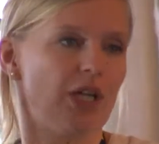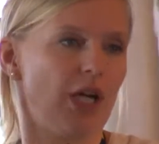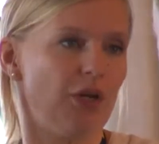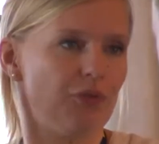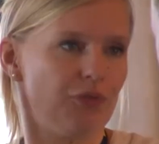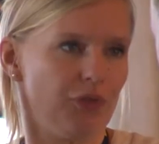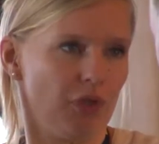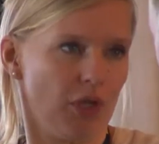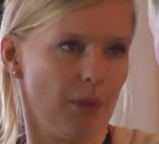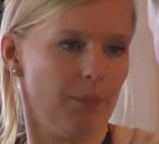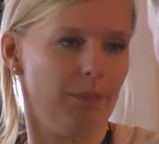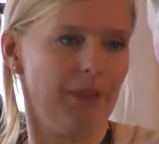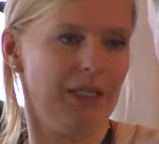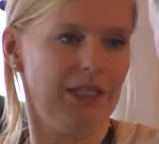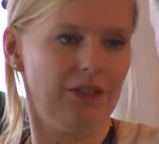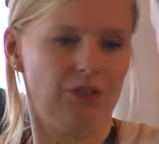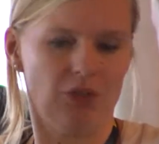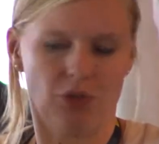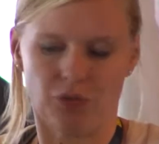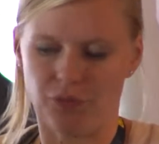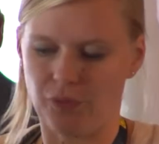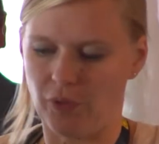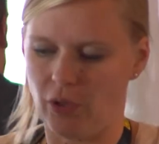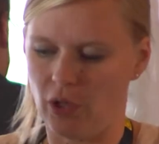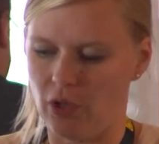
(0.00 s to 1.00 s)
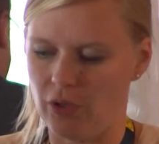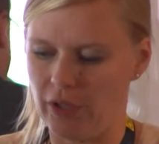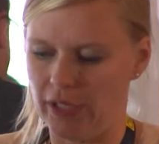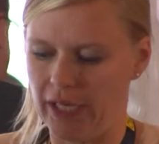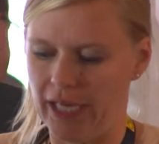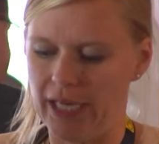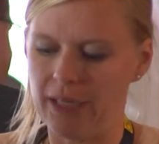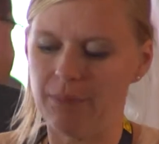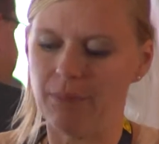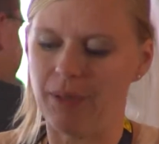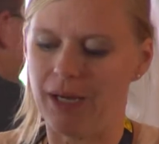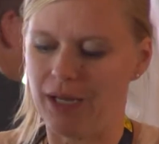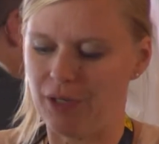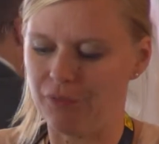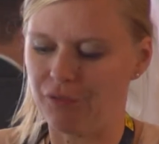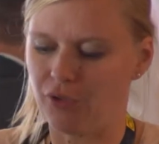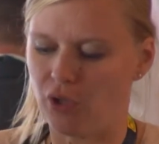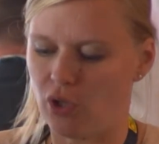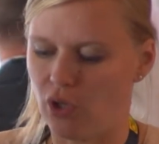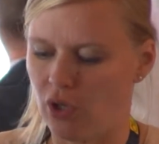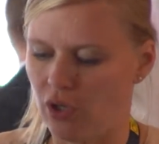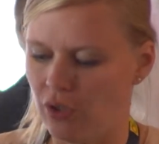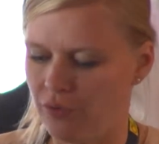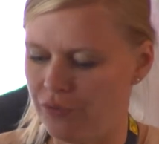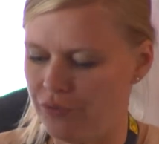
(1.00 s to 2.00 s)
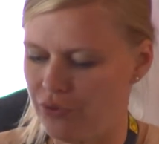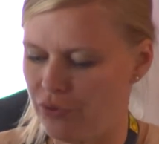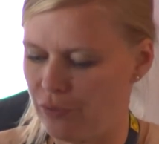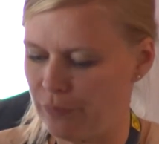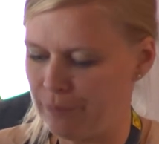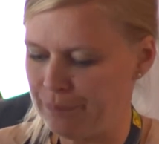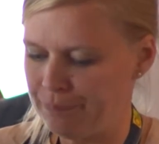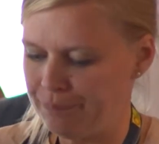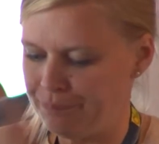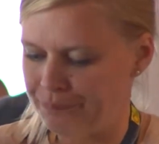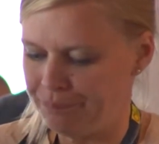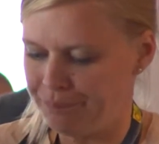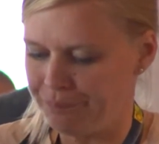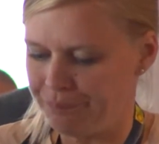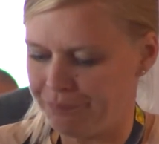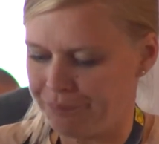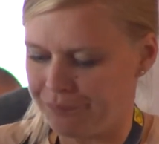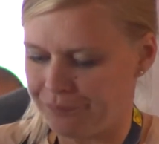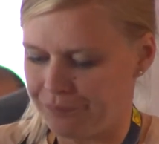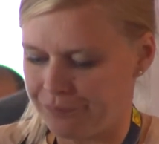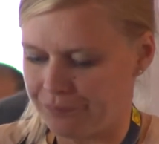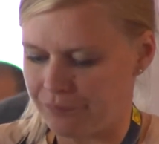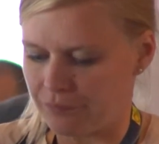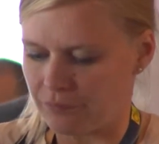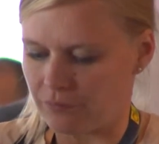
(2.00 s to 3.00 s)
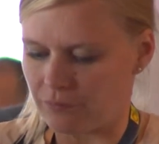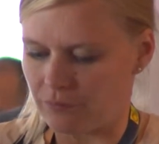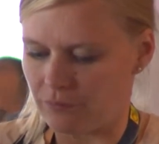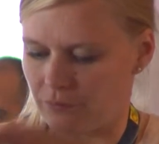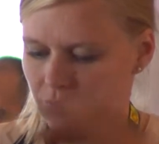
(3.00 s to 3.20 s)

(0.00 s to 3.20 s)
Yeah, what we see today, particularly in the last few